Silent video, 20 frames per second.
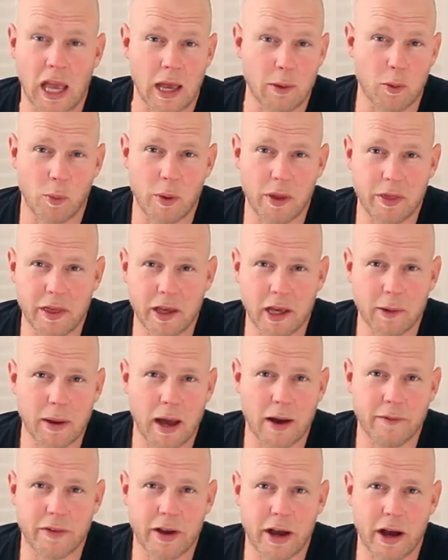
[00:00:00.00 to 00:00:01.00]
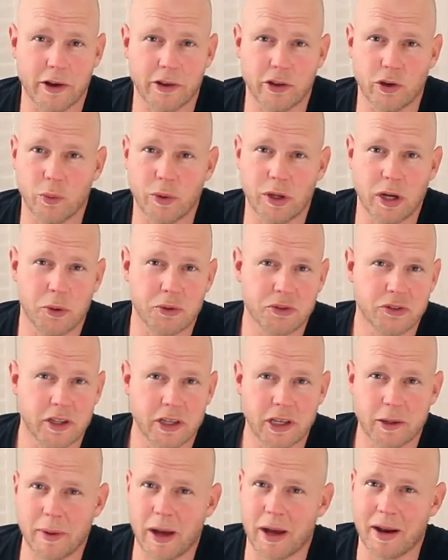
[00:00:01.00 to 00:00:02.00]
When we think about value, we always
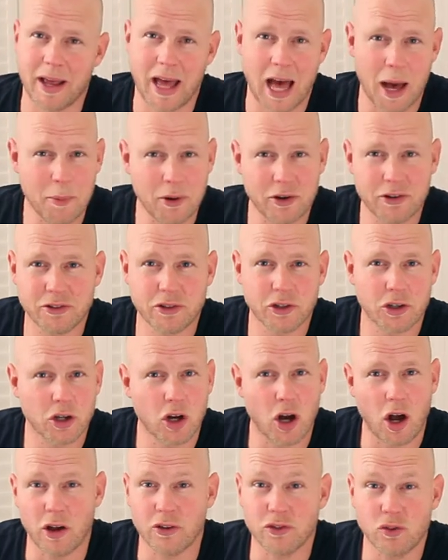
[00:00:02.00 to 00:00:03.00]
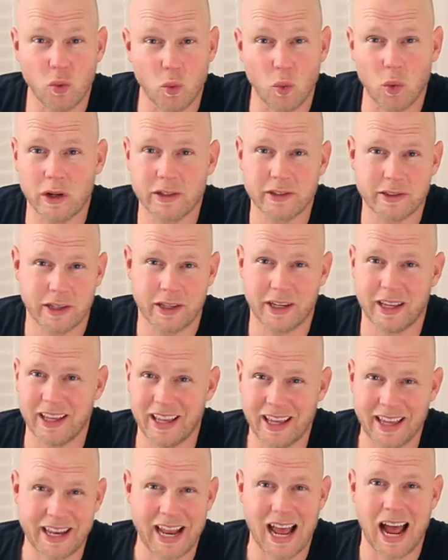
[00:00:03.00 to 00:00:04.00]
think about how much does it cost, what's in
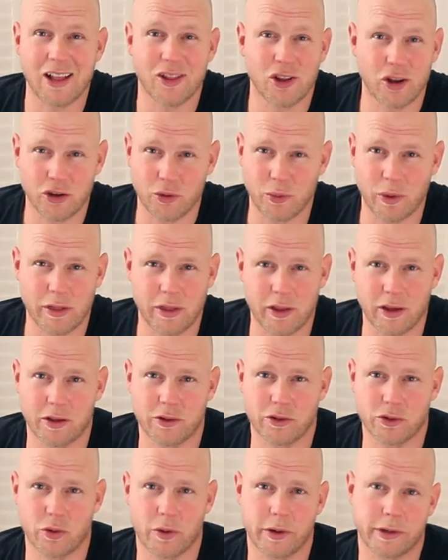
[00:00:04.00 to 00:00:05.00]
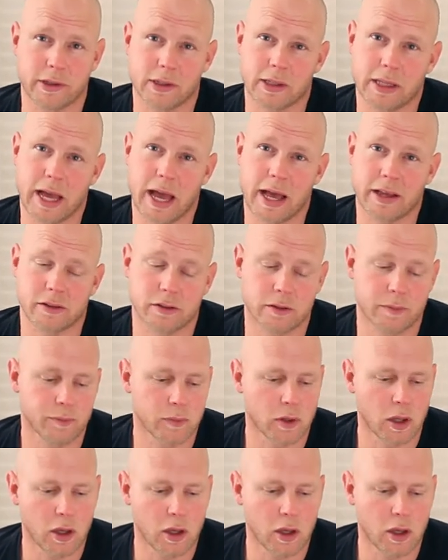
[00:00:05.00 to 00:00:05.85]
it, and how long do we think it's going to last.